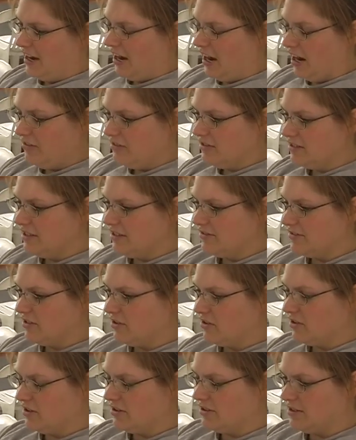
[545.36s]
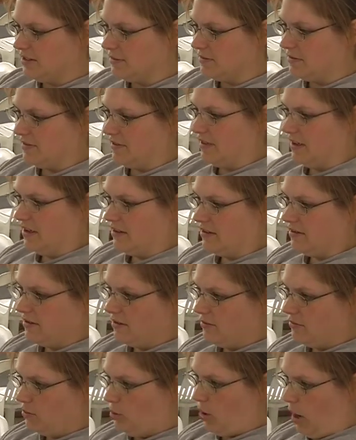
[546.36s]
I really have no concept of that.
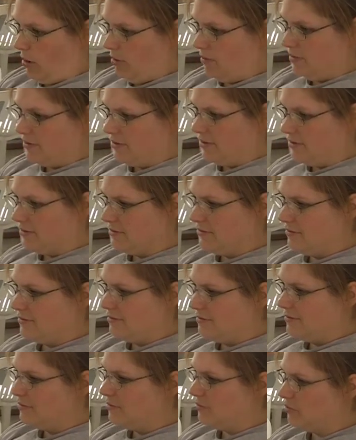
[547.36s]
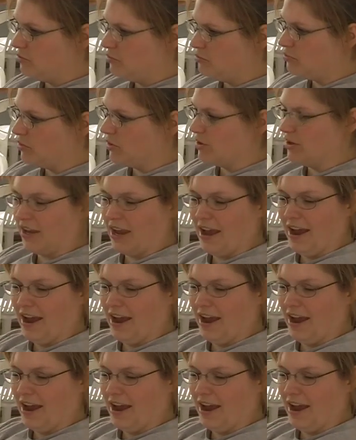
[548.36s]
Probably building